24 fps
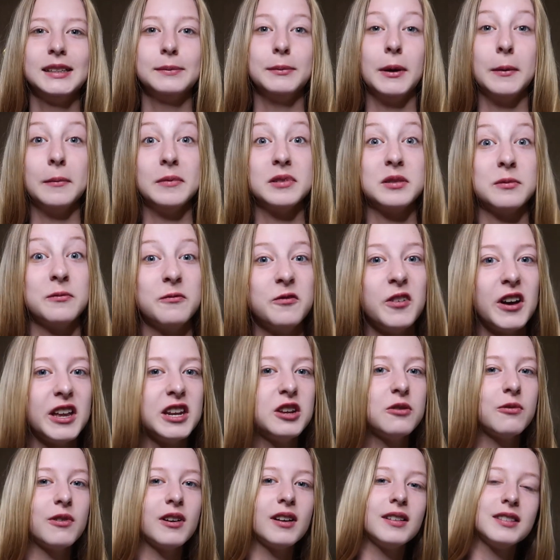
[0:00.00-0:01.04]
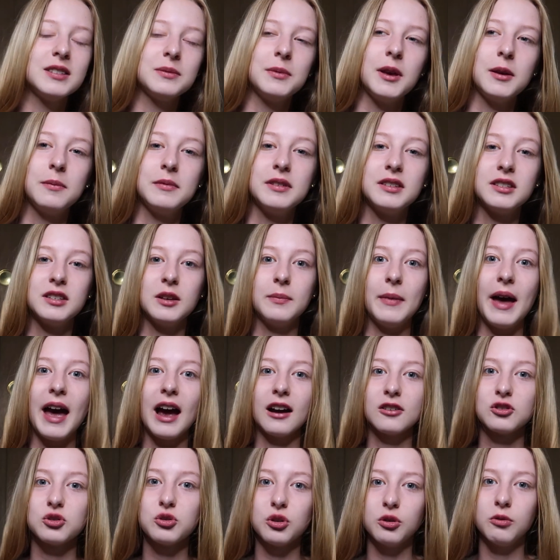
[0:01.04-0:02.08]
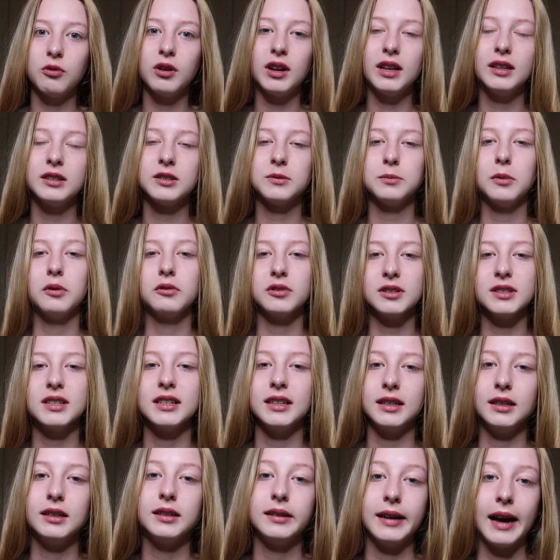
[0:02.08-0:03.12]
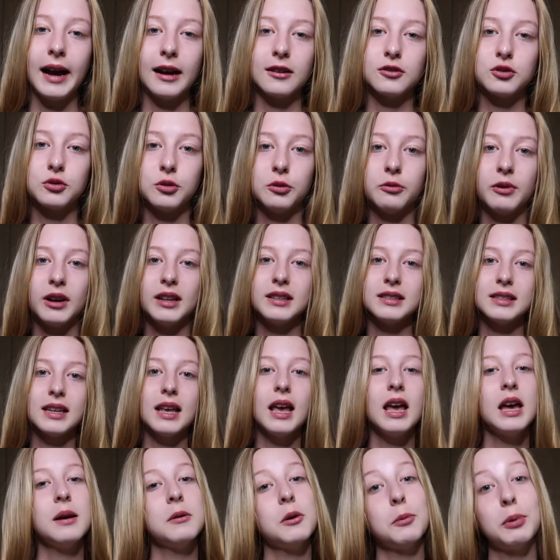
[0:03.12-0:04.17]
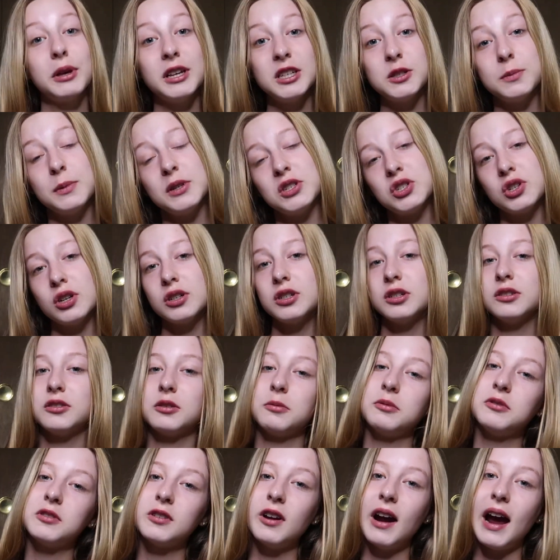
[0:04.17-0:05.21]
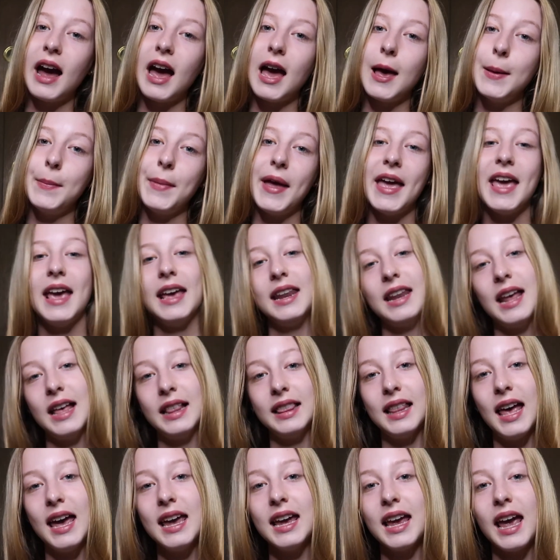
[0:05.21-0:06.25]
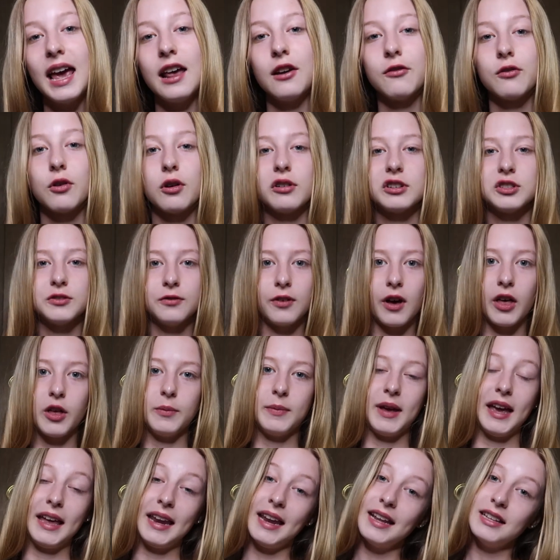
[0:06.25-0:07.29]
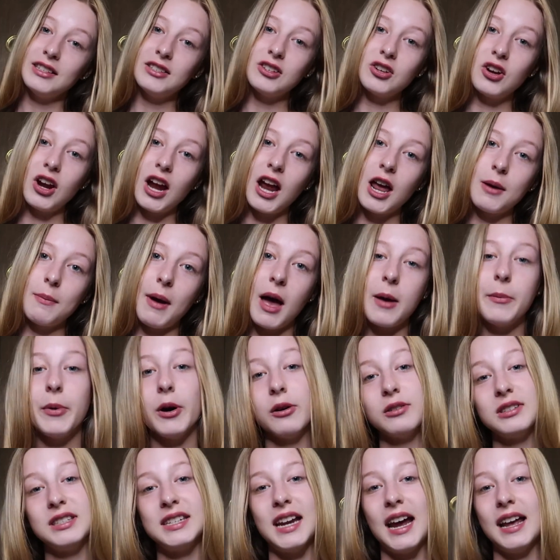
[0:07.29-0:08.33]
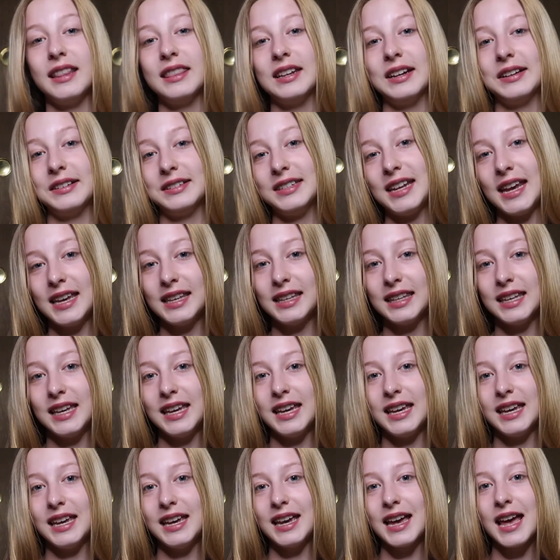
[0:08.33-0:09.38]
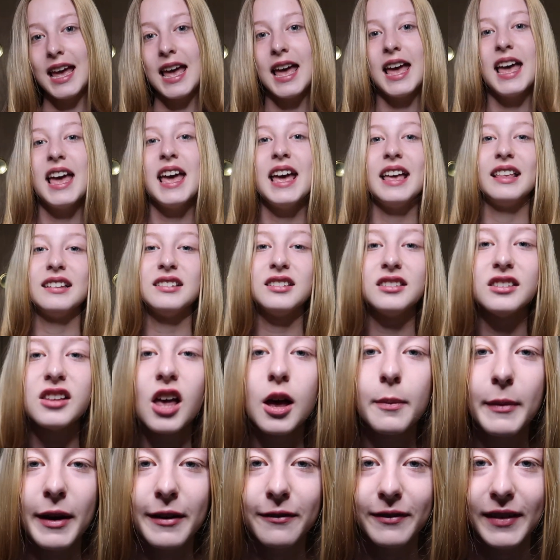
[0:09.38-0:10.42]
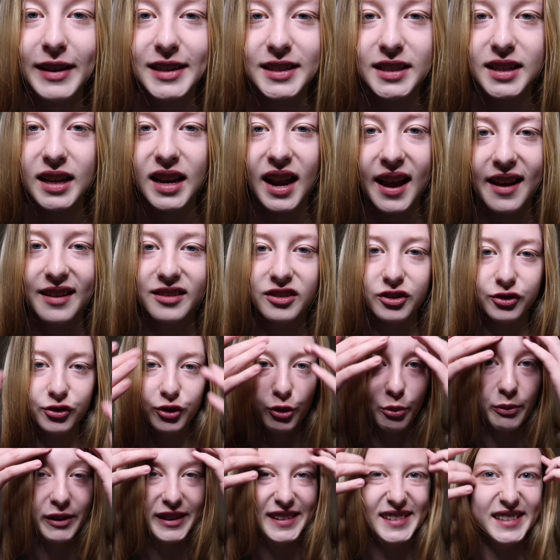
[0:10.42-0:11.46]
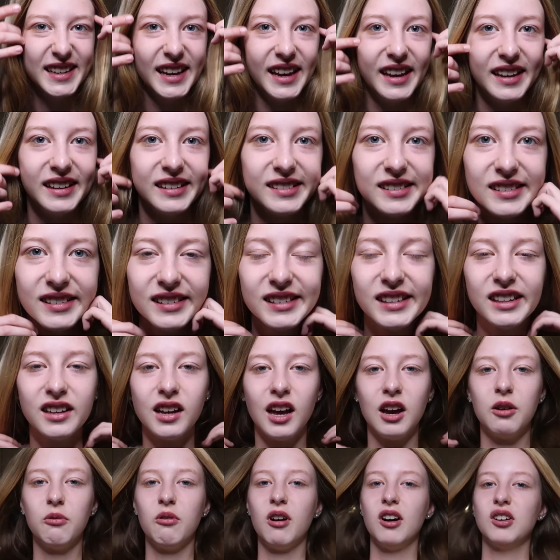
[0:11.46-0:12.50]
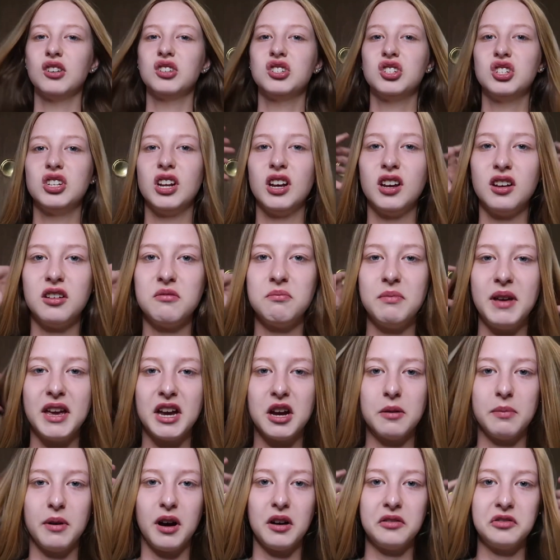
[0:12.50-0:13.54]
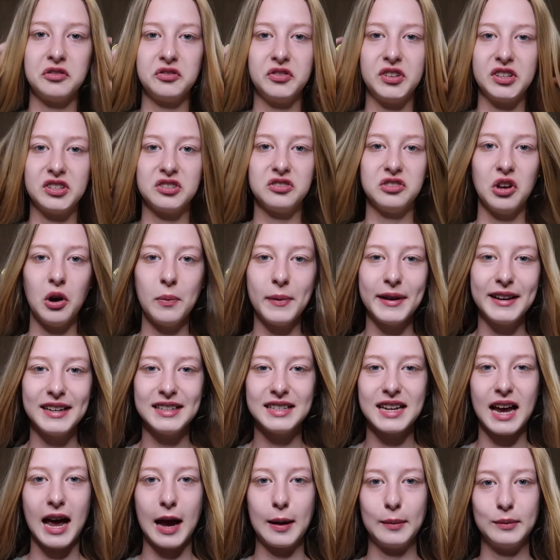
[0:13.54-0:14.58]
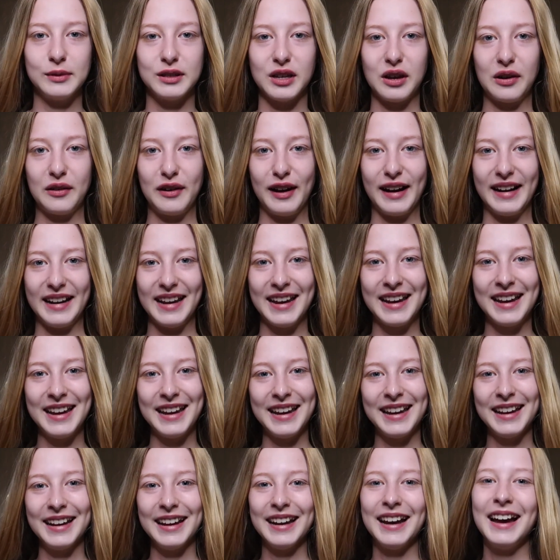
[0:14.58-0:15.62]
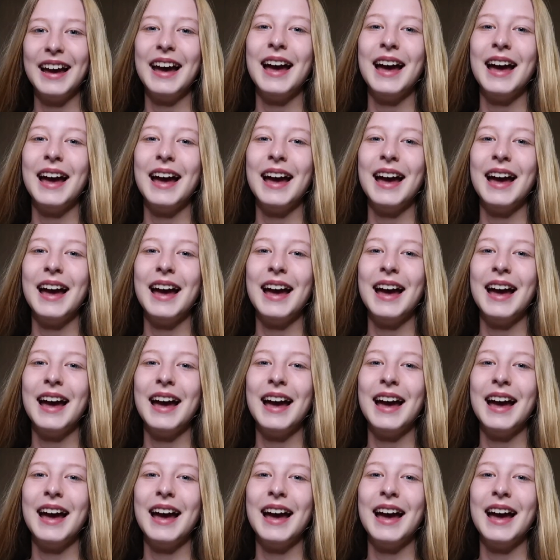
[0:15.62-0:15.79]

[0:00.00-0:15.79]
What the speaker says: Maybe some funny ones, maybe some actual ones, mostly actual ones. But please be sure to subscribe and like, and of course follow me on Instagram. I post on there daily. This is all my face can handle for one day. I washed makeup off of it so many times already.